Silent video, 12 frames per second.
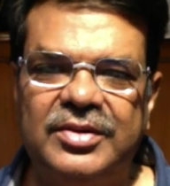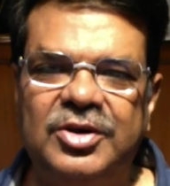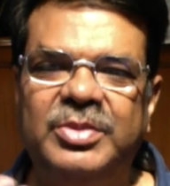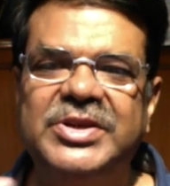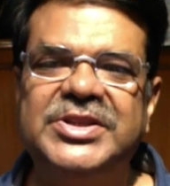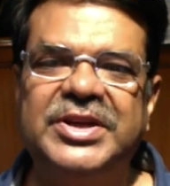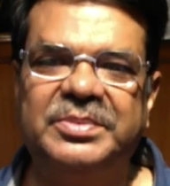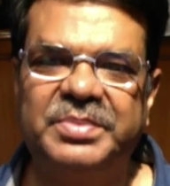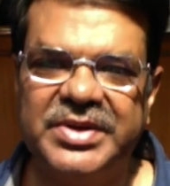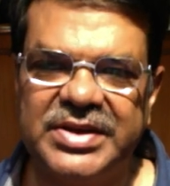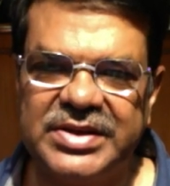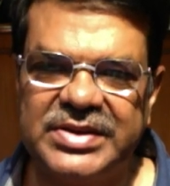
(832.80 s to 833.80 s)
domestic
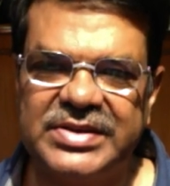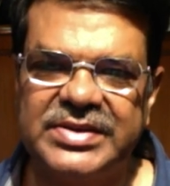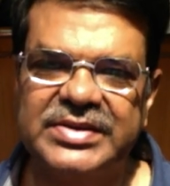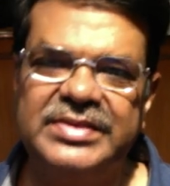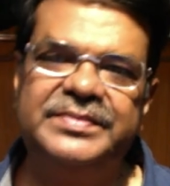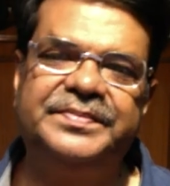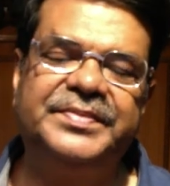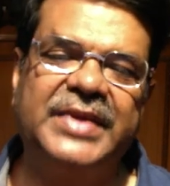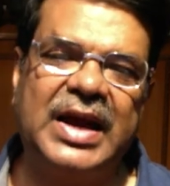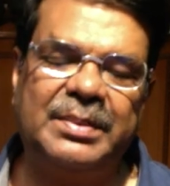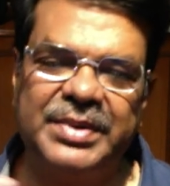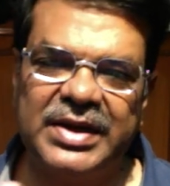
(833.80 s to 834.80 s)
peace,
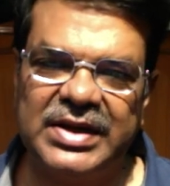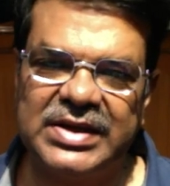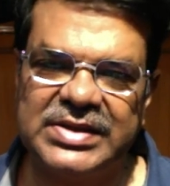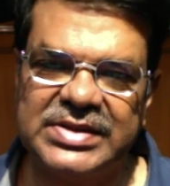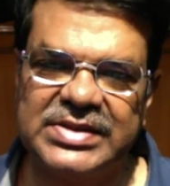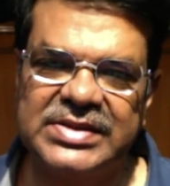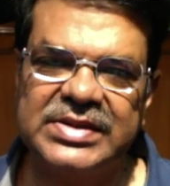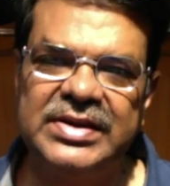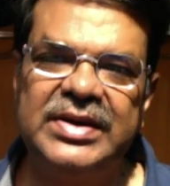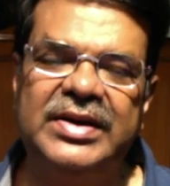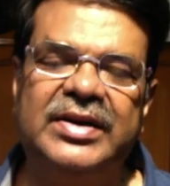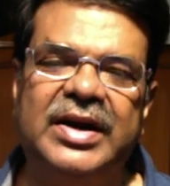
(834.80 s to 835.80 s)
happiness,
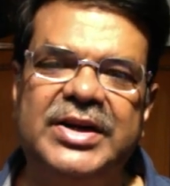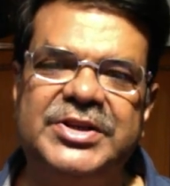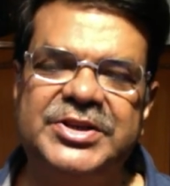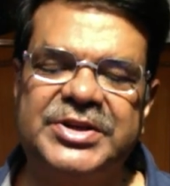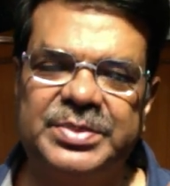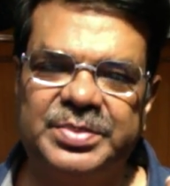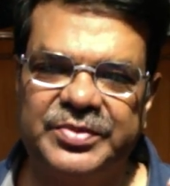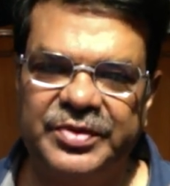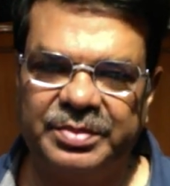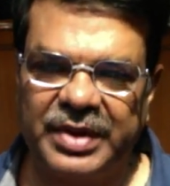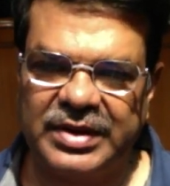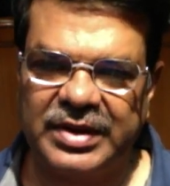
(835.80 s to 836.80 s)
relationships
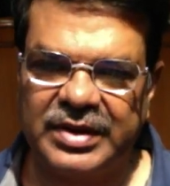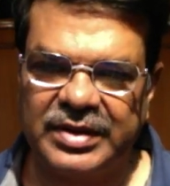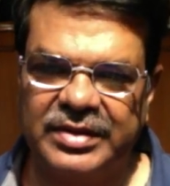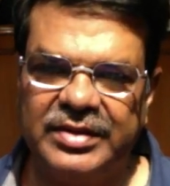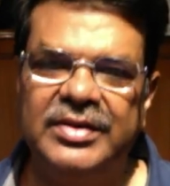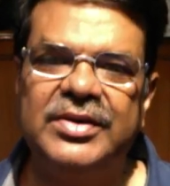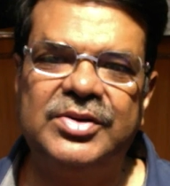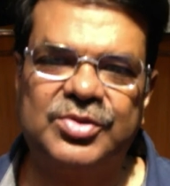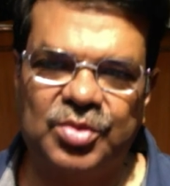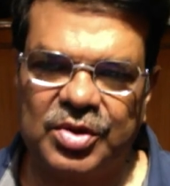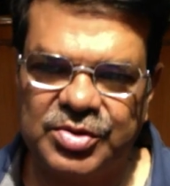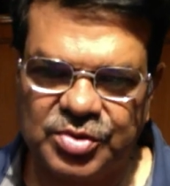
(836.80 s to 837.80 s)
with mother,
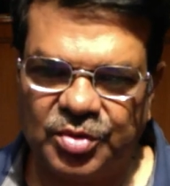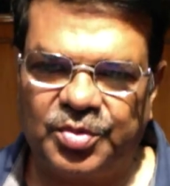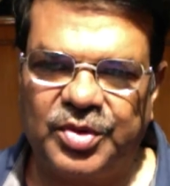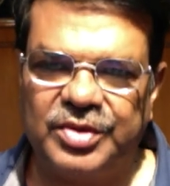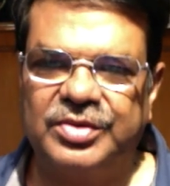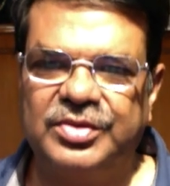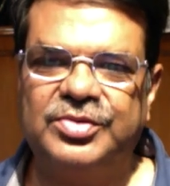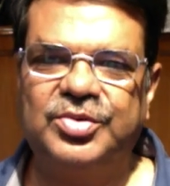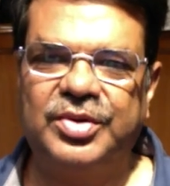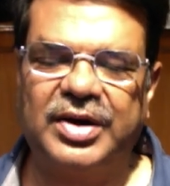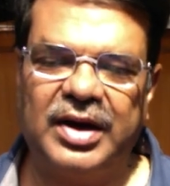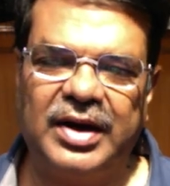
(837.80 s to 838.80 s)
so on and so forth.
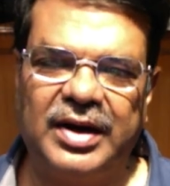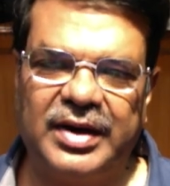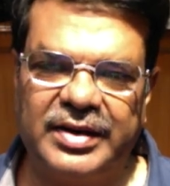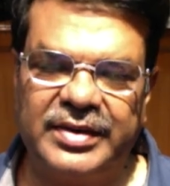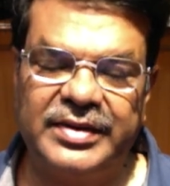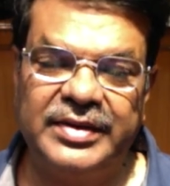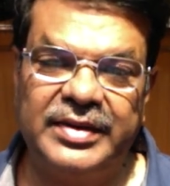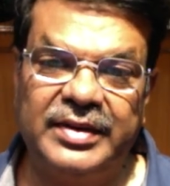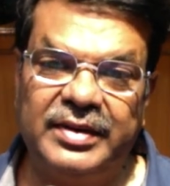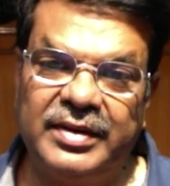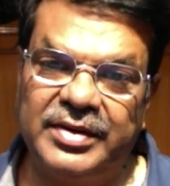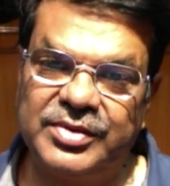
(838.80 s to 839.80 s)
Sukha ghar hai.
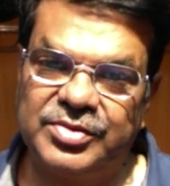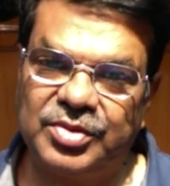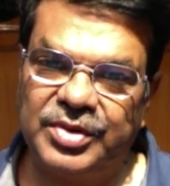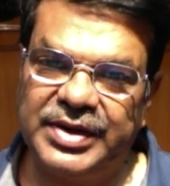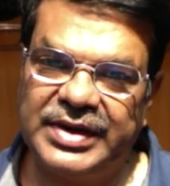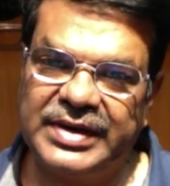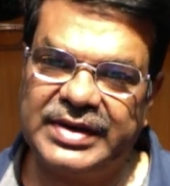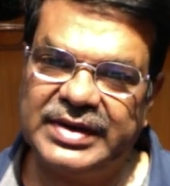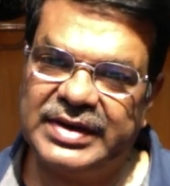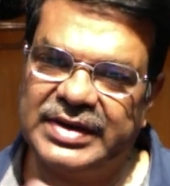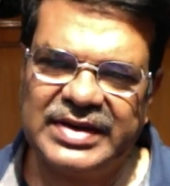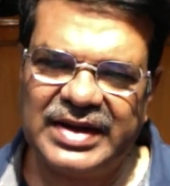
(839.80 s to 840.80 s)
So it
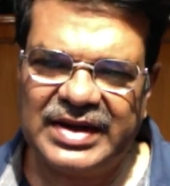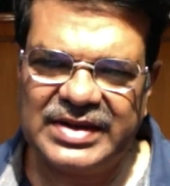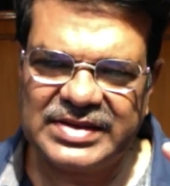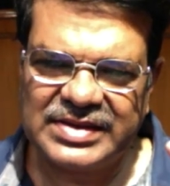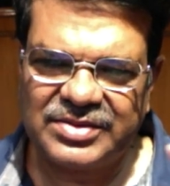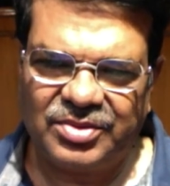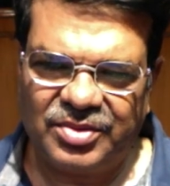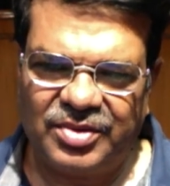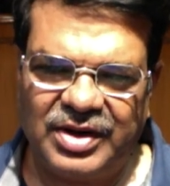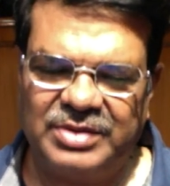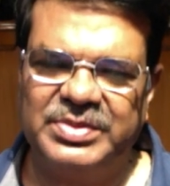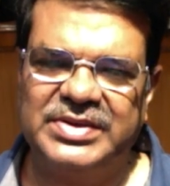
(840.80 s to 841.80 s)
says, no,
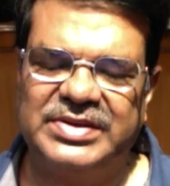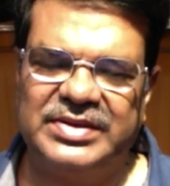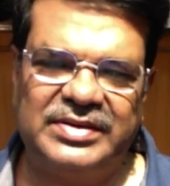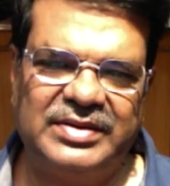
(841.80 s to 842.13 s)
let me see.